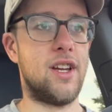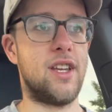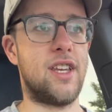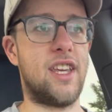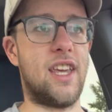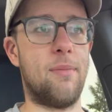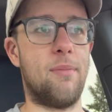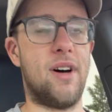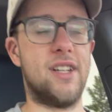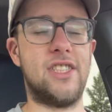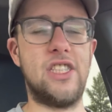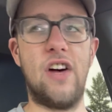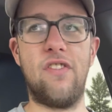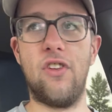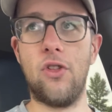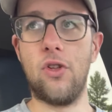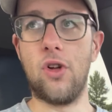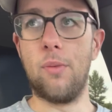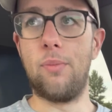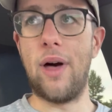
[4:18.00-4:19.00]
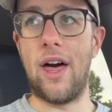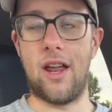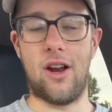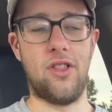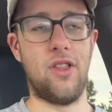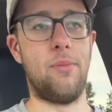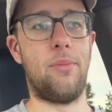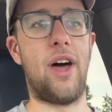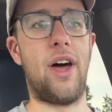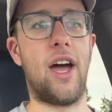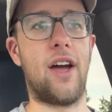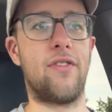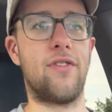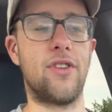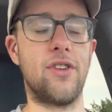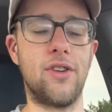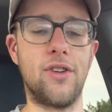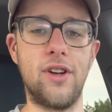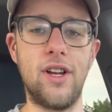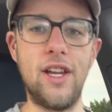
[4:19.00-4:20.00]
Give myself a little pat on the back
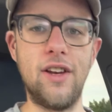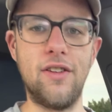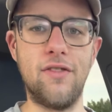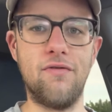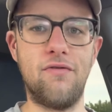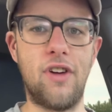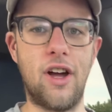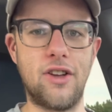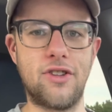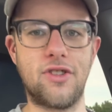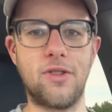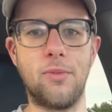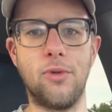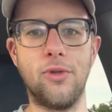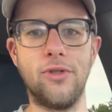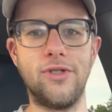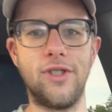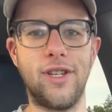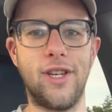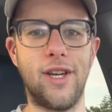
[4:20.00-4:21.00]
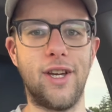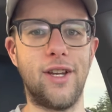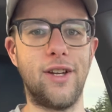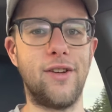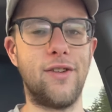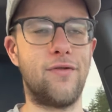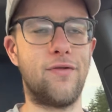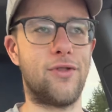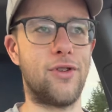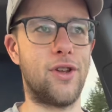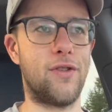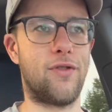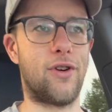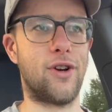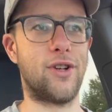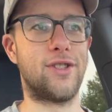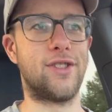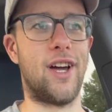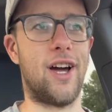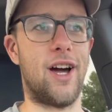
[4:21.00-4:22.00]
for eating vegetables again for the
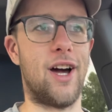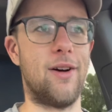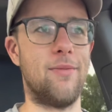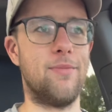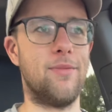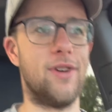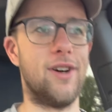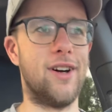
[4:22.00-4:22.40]
first time.